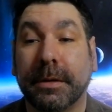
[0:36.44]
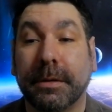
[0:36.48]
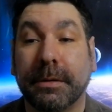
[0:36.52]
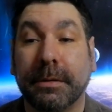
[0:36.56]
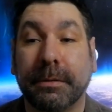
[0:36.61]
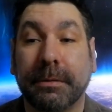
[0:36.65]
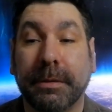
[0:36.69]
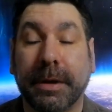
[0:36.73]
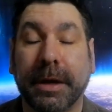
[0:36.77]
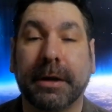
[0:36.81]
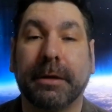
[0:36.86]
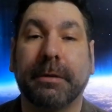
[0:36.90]

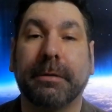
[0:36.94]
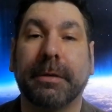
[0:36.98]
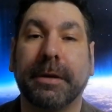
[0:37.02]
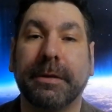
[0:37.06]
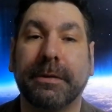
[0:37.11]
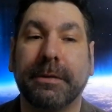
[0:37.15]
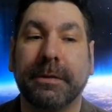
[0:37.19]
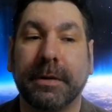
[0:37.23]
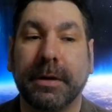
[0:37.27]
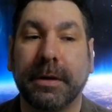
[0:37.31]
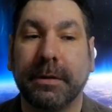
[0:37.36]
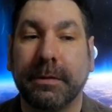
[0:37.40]
What a
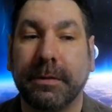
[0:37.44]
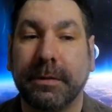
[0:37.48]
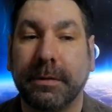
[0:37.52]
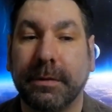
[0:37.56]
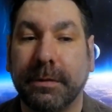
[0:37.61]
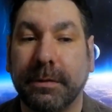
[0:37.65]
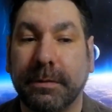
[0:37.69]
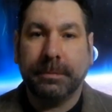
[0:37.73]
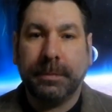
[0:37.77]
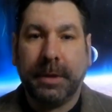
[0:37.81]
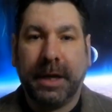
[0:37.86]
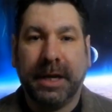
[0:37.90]

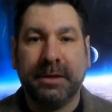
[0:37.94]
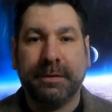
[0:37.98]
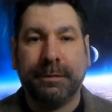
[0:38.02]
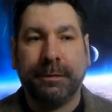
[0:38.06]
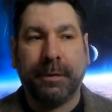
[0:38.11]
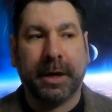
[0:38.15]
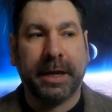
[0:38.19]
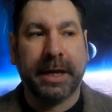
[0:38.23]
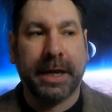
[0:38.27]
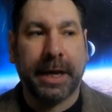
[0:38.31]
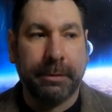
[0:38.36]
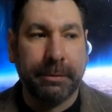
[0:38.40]
coincidence! It's
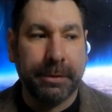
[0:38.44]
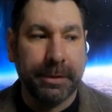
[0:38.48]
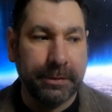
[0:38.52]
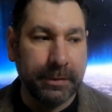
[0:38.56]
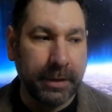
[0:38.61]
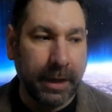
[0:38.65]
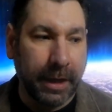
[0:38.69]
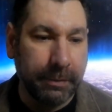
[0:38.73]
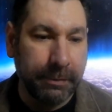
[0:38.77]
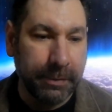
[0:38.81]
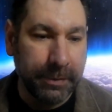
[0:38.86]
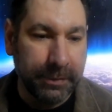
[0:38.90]
funny. I
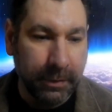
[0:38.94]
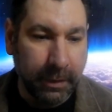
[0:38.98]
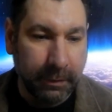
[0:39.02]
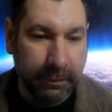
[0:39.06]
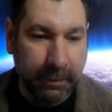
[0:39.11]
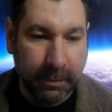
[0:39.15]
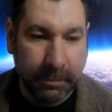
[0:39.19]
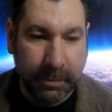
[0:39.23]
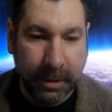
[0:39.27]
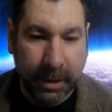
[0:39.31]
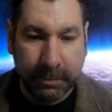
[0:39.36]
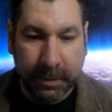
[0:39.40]
was
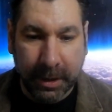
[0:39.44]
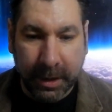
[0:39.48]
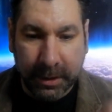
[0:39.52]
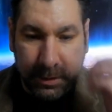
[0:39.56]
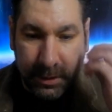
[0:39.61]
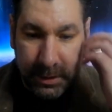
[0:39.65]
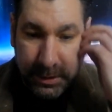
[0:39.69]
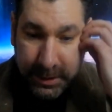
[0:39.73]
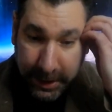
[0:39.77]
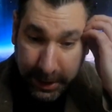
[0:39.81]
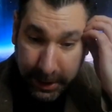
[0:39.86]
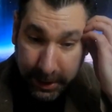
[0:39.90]
over at my
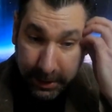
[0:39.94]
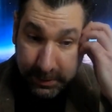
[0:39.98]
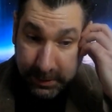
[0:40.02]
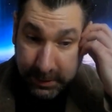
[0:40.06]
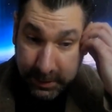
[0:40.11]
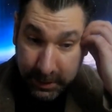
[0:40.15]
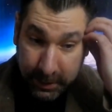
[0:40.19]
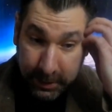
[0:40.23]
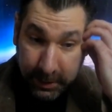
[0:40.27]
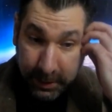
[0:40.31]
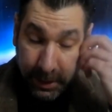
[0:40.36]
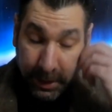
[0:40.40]
mother's house,
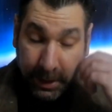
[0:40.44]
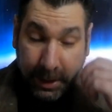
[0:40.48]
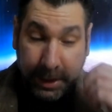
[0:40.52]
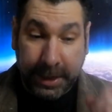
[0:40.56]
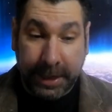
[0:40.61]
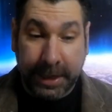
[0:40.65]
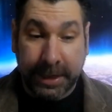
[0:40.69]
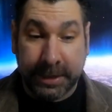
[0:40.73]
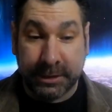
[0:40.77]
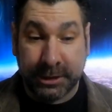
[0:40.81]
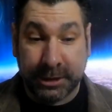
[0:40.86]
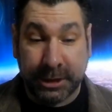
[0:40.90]

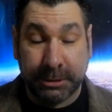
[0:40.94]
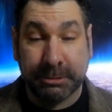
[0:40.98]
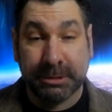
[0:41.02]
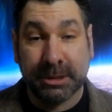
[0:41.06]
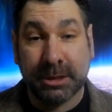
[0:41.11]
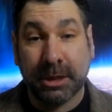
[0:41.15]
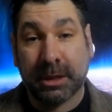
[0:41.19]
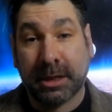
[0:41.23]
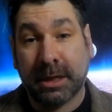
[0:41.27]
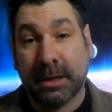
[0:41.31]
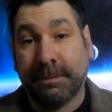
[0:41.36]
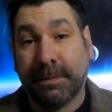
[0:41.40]
and she was
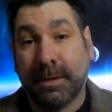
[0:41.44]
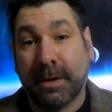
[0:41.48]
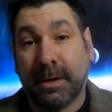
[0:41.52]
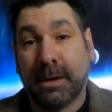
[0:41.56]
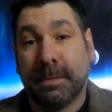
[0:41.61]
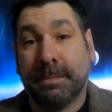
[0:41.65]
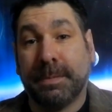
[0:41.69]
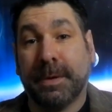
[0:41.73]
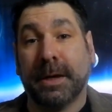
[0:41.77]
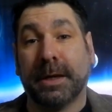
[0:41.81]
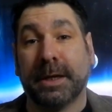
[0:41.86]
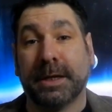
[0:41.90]
looking for
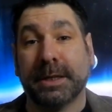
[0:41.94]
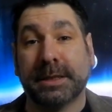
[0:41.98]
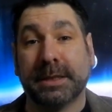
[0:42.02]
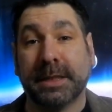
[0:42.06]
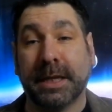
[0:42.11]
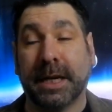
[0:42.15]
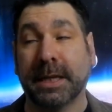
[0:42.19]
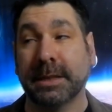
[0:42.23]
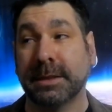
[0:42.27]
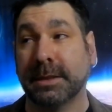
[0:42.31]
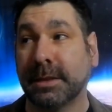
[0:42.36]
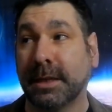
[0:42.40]
her
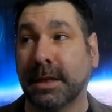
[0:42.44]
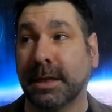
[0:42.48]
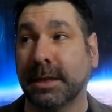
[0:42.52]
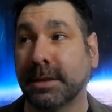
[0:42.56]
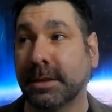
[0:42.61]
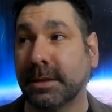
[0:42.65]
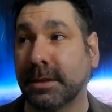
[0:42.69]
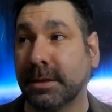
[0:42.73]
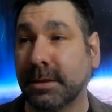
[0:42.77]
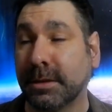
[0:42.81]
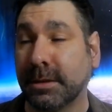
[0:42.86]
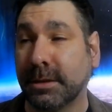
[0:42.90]
Percocets
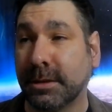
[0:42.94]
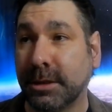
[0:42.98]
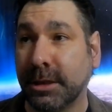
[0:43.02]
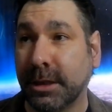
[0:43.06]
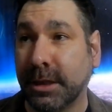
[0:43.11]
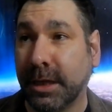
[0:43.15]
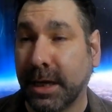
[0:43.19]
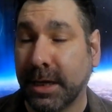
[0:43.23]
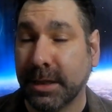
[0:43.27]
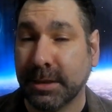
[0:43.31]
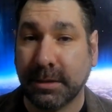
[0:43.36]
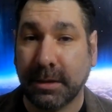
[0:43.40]
because she
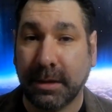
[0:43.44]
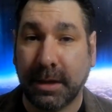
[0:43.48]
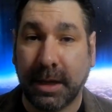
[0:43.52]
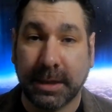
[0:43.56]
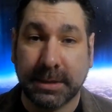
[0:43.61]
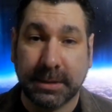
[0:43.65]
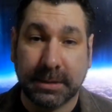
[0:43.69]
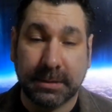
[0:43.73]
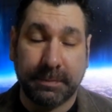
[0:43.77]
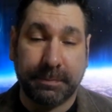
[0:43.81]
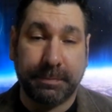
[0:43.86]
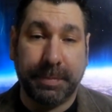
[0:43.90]
has
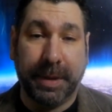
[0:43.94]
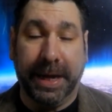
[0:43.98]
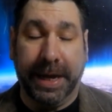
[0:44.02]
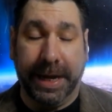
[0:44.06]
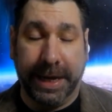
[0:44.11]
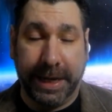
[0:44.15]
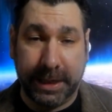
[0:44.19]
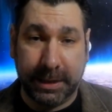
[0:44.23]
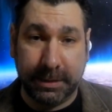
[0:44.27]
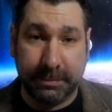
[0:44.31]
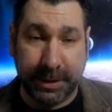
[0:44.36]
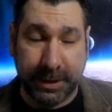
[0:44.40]
lots of
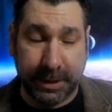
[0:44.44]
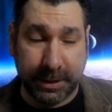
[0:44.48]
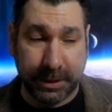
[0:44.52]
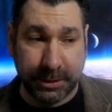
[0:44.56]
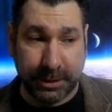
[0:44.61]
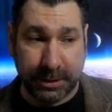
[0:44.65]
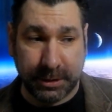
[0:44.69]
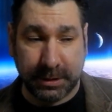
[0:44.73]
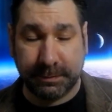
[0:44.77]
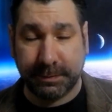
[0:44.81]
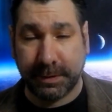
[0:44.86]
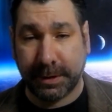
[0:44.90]
pain because
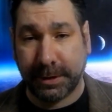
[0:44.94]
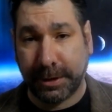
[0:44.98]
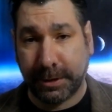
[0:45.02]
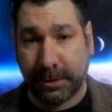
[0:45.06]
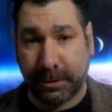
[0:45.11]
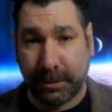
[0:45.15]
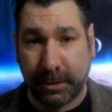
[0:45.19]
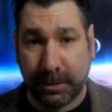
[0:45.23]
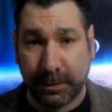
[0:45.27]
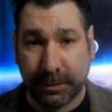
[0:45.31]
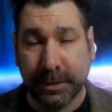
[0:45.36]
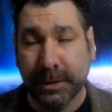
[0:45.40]
she's very
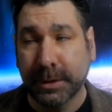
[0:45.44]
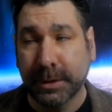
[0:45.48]
old,